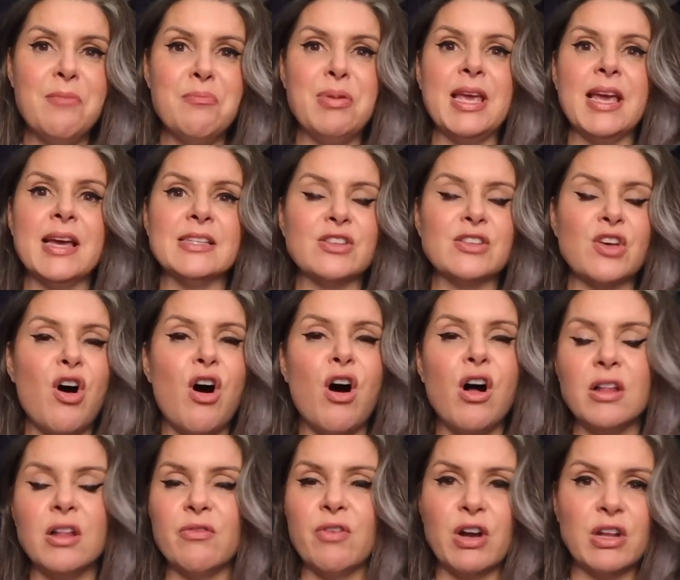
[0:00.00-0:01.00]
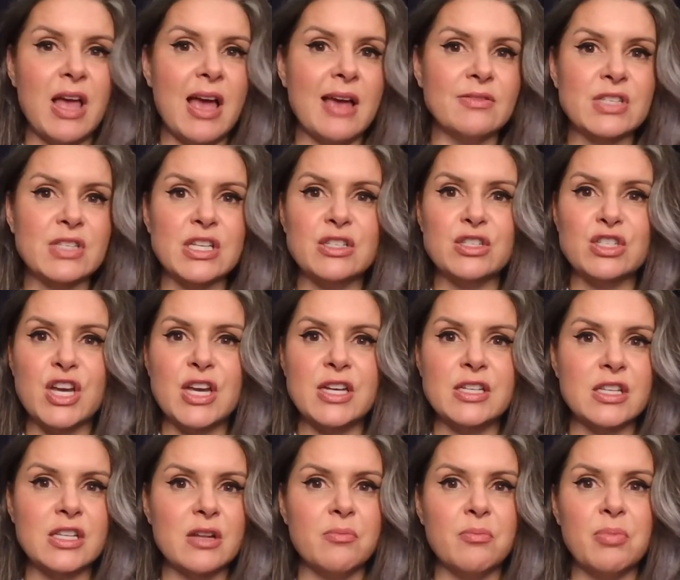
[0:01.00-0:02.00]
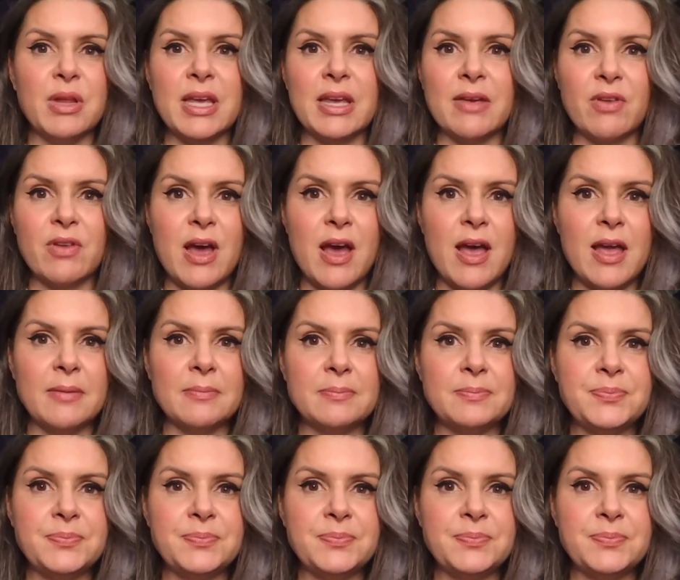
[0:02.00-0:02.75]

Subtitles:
Because all of our lives can change in the blink of an eye.